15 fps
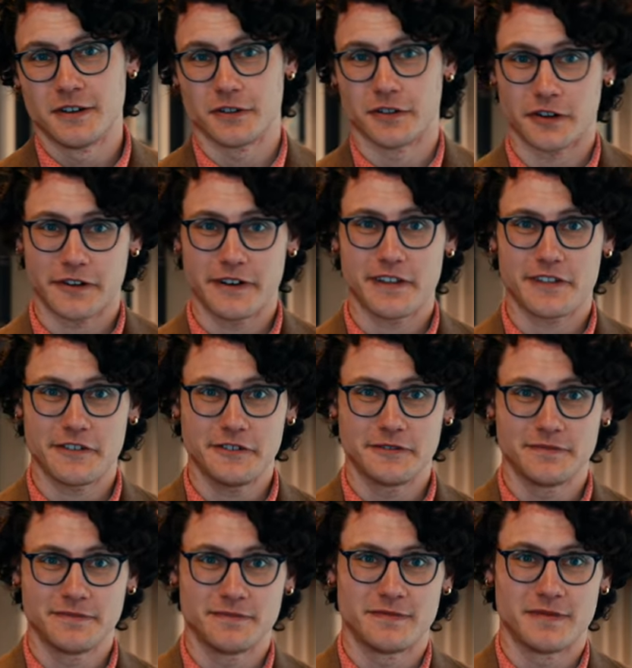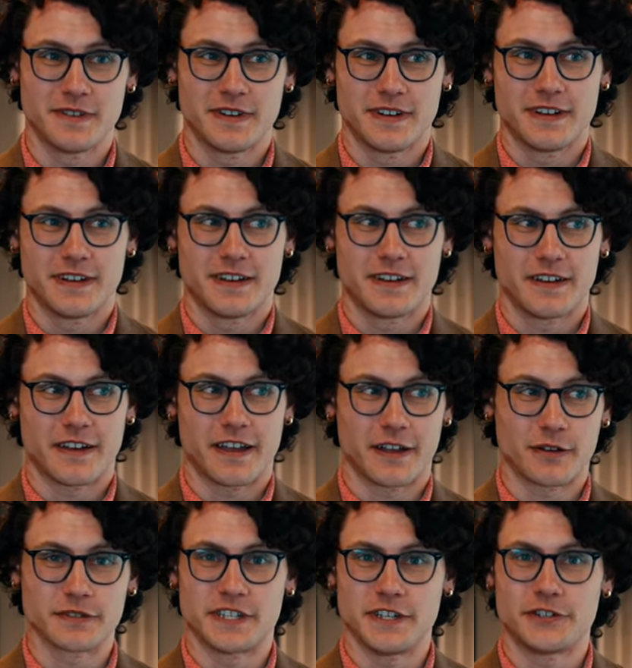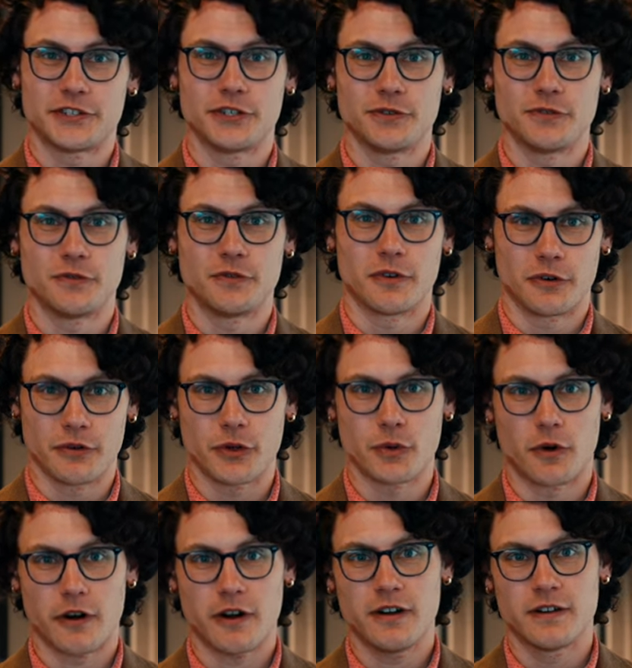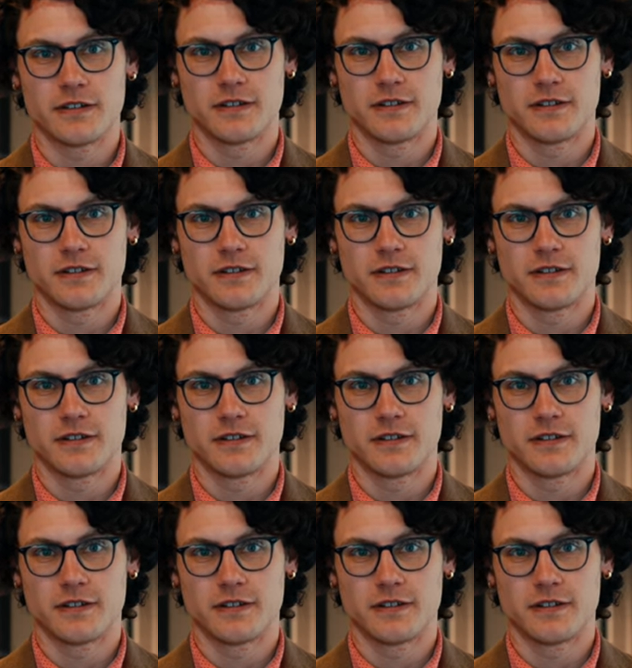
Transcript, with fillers: Longer answer, it'll teach you who you are,